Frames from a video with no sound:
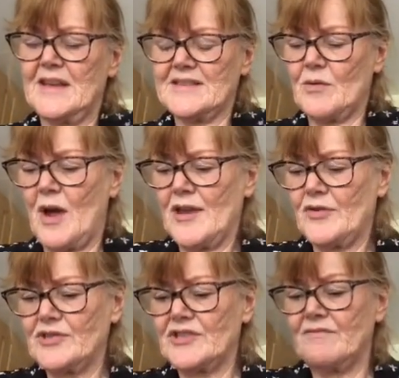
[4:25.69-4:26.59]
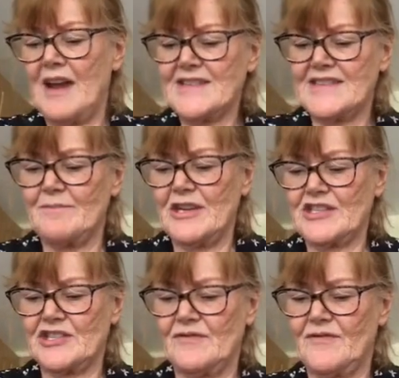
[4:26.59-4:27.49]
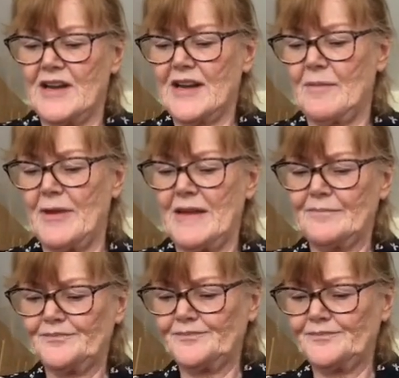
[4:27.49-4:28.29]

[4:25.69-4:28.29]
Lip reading: it's quite good to rest the mixture for a little bit